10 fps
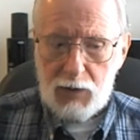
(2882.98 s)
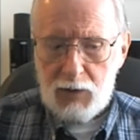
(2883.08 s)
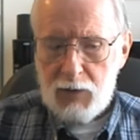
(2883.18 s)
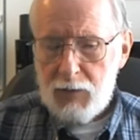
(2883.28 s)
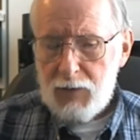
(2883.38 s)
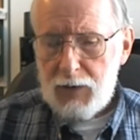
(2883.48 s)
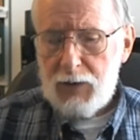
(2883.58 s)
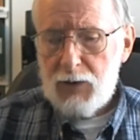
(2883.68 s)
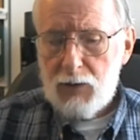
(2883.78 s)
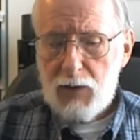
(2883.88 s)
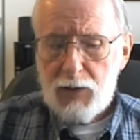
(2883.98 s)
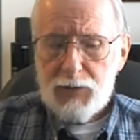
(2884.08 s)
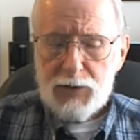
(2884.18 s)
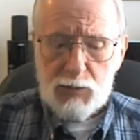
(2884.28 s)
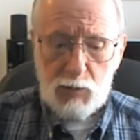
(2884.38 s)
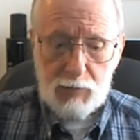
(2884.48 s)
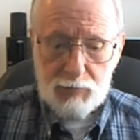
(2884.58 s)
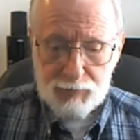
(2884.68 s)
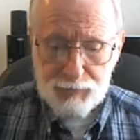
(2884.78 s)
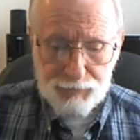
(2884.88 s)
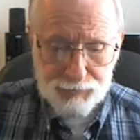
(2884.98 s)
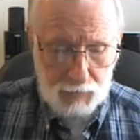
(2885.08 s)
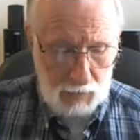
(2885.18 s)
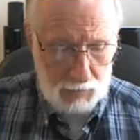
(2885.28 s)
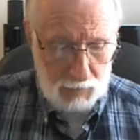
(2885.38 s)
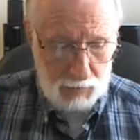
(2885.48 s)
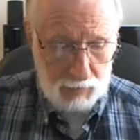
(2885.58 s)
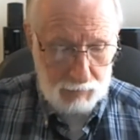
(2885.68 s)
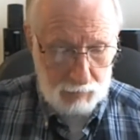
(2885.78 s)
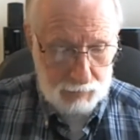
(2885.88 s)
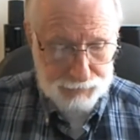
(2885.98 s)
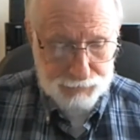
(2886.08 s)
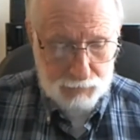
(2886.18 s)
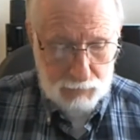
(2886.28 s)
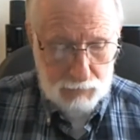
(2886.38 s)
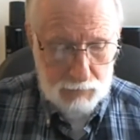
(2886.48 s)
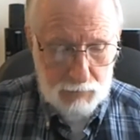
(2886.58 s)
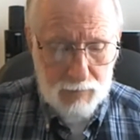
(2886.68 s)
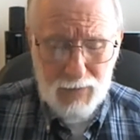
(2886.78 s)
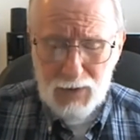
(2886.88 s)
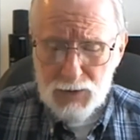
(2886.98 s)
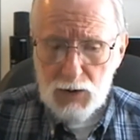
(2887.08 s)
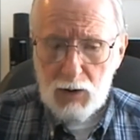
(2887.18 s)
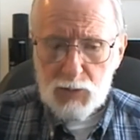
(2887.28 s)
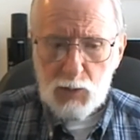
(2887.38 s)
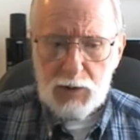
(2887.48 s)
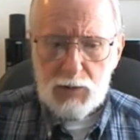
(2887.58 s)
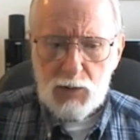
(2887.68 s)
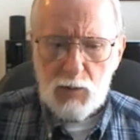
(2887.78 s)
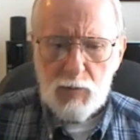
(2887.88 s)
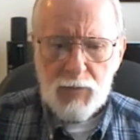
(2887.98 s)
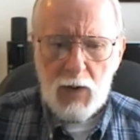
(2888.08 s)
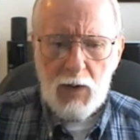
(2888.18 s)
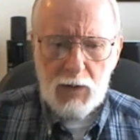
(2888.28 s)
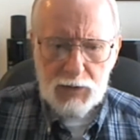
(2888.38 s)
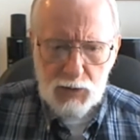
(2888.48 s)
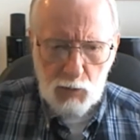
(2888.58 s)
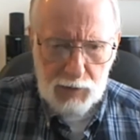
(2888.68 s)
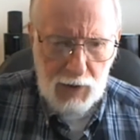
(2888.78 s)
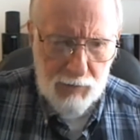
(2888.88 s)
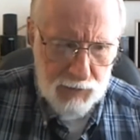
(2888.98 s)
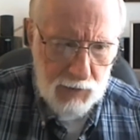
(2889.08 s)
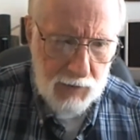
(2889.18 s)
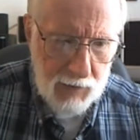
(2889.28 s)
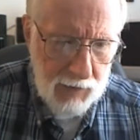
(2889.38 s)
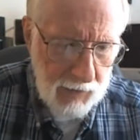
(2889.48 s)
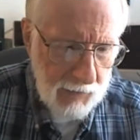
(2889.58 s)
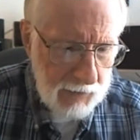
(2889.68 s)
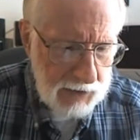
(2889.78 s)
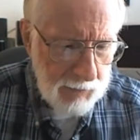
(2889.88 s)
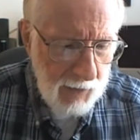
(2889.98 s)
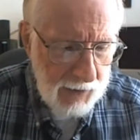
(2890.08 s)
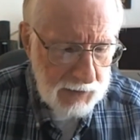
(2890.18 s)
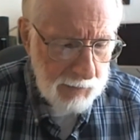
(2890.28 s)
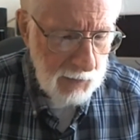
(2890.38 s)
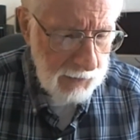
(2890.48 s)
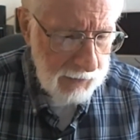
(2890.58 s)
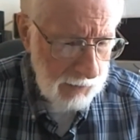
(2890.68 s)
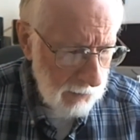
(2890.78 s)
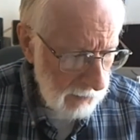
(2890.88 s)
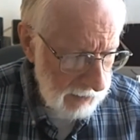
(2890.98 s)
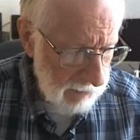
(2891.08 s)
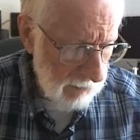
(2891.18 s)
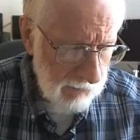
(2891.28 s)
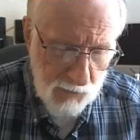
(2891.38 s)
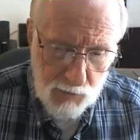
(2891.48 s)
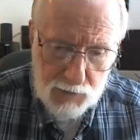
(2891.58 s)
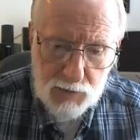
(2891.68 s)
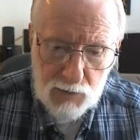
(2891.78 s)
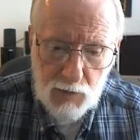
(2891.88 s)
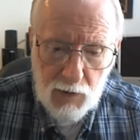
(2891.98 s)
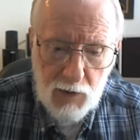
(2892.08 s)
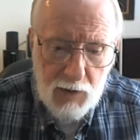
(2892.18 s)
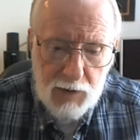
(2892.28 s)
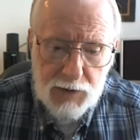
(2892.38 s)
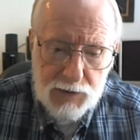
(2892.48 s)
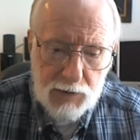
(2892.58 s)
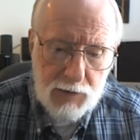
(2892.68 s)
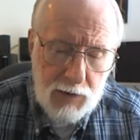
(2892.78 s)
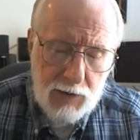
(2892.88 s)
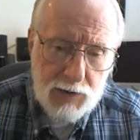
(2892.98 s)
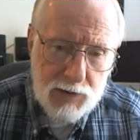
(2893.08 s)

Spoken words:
And here on this one in Psalm 22. And so what I'm thinking here is the possibility that what he's referring to is that these